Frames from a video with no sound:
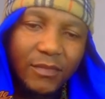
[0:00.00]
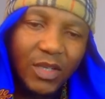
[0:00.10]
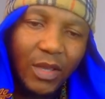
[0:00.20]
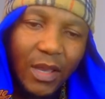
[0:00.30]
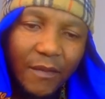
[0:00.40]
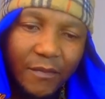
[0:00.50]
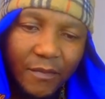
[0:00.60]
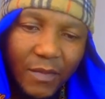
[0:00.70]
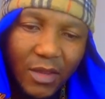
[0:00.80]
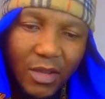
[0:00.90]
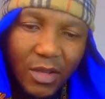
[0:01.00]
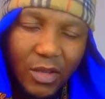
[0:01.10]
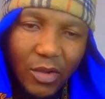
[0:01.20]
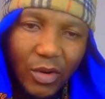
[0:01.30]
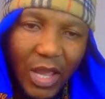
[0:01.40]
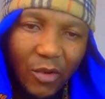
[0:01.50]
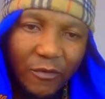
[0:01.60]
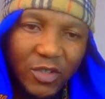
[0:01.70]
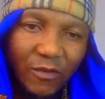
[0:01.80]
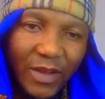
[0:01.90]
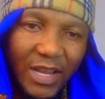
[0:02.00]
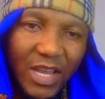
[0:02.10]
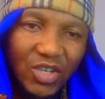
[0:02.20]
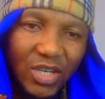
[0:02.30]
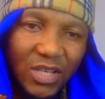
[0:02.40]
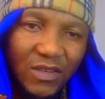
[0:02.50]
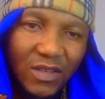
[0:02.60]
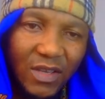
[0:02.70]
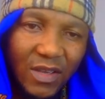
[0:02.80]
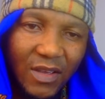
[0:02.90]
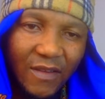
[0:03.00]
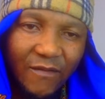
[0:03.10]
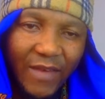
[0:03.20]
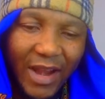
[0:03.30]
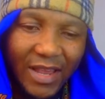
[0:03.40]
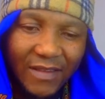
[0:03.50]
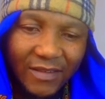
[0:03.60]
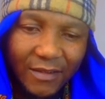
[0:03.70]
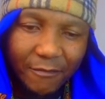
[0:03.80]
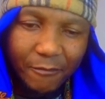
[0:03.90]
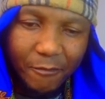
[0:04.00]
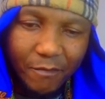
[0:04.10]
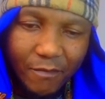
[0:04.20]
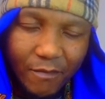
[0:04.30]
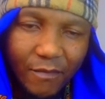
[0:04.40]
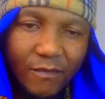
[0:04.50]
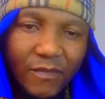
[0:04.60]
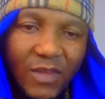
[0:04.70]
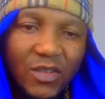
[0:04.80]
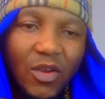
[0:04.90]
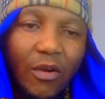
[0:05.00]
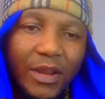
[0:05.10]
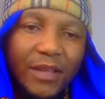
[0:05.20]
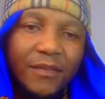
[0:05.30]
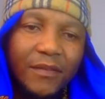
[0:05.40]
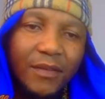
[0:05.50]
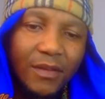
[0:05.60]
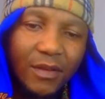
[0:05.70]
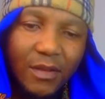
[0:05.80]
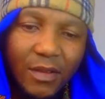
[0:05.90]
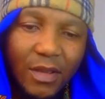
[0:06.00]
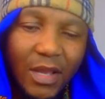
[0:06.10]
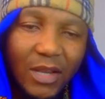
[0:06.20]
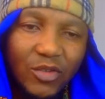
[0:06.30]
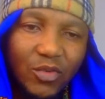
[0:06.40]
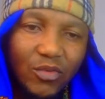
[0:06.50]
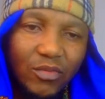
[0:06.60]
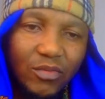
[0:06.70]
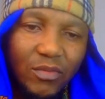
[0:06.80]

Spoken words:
Okay, we get coefficient of variation is very easy. Sorry, I had to.